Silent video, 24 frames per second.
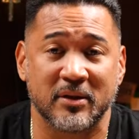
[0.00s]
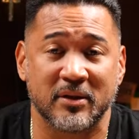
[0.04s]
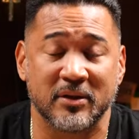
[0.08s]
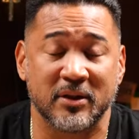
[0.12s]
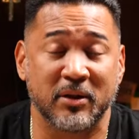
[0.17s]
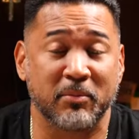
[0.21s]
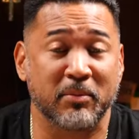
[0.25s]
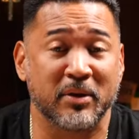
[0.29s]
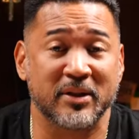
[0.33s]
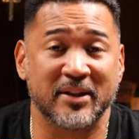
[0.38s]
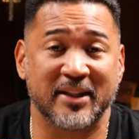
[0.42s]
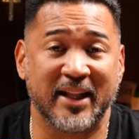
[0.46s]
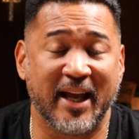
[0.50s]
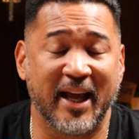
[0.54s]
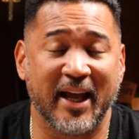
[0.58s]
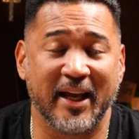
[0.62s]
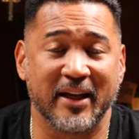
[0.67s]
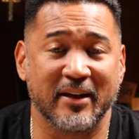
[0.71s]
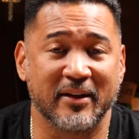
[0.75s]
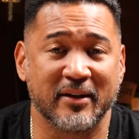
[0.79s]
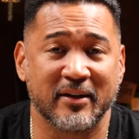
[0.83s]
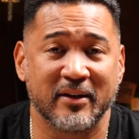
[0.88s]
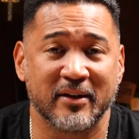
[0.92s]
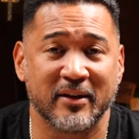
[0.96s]
the
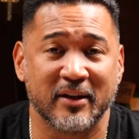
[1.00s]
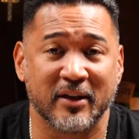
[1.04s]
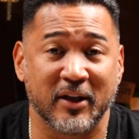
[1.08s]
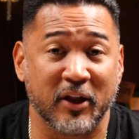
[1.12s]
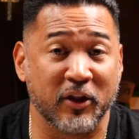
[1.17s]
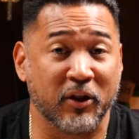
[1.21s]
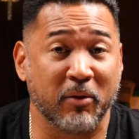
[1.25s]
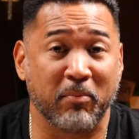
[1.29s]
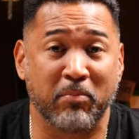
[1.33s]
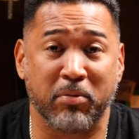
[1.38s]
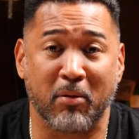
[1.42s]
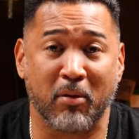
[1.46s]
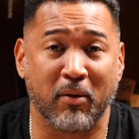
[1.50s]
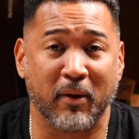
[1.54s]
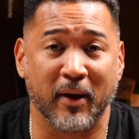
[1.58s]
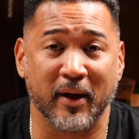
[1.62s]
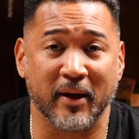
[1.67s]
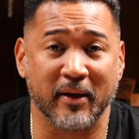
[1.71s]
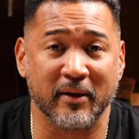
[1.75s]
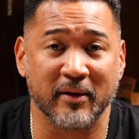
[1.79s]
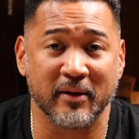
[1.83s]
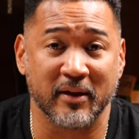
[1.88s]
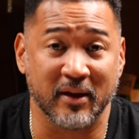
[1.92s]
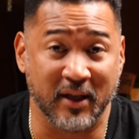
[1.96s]
mundane, the
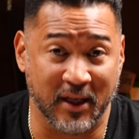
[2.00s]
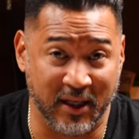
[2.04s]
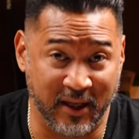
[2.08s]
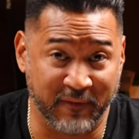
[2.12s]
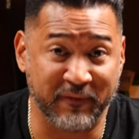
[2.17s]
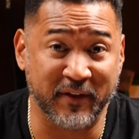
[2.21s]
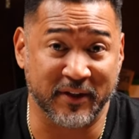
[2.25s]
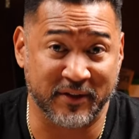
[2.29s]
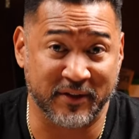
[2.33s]
boring, if